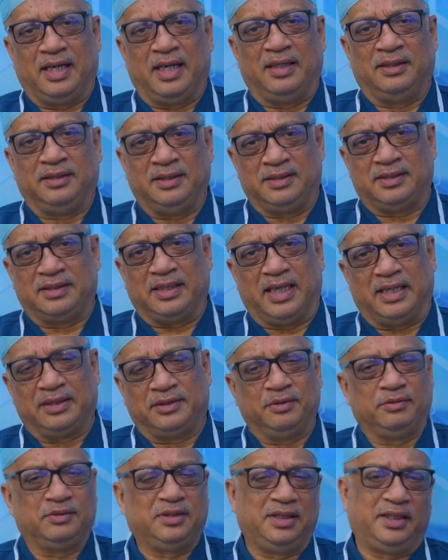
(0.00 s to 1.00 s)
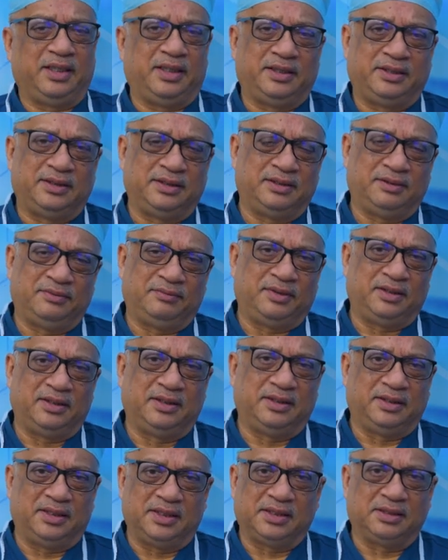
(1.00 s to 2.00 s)
and its association
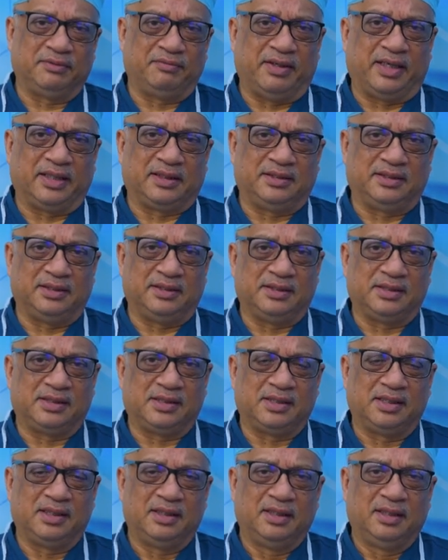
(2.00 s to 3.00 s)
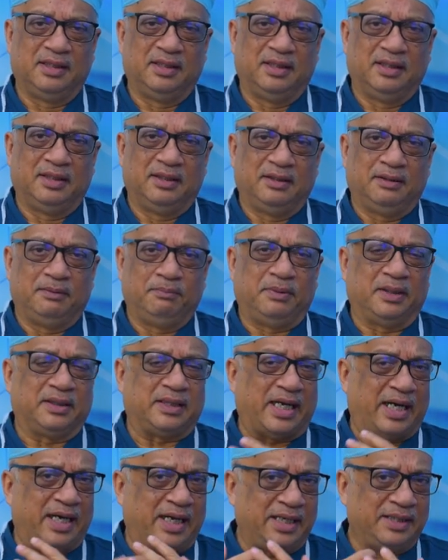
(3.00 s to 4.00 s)
with the risk factors.
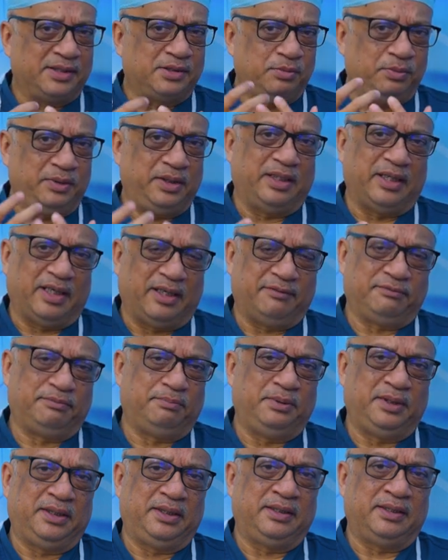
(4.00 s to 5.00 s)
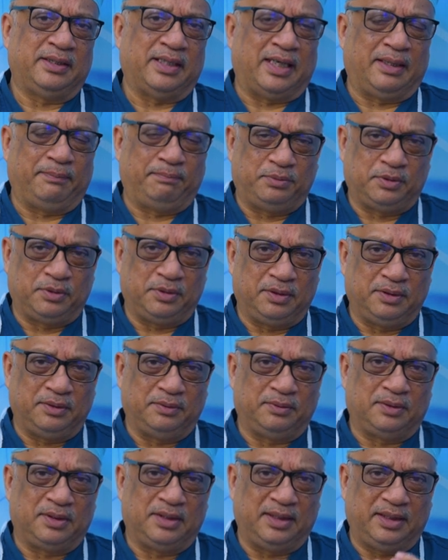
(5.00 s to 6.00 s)
But as we have been
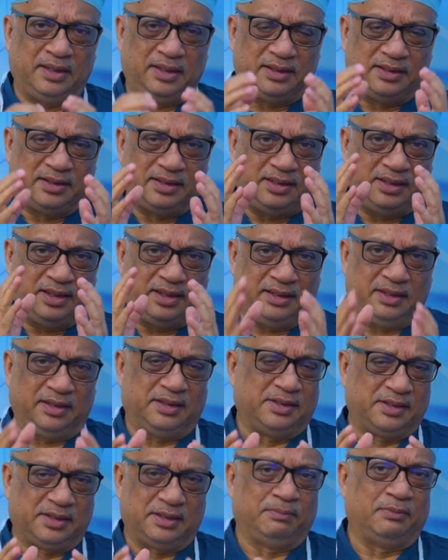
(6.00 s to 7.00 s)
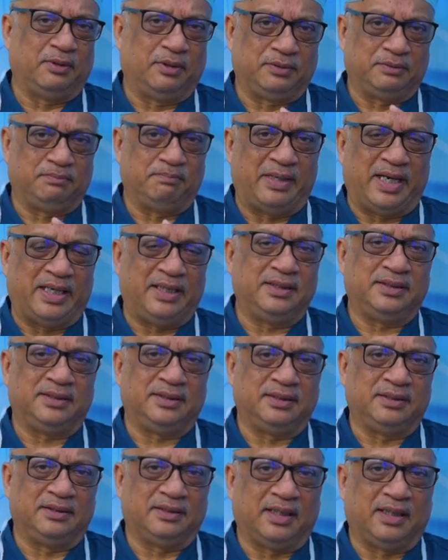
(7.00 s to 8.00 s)
absolutely serious about
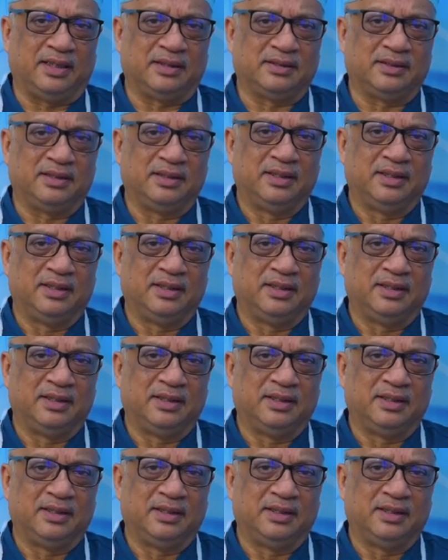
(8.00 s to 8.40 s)
managing that,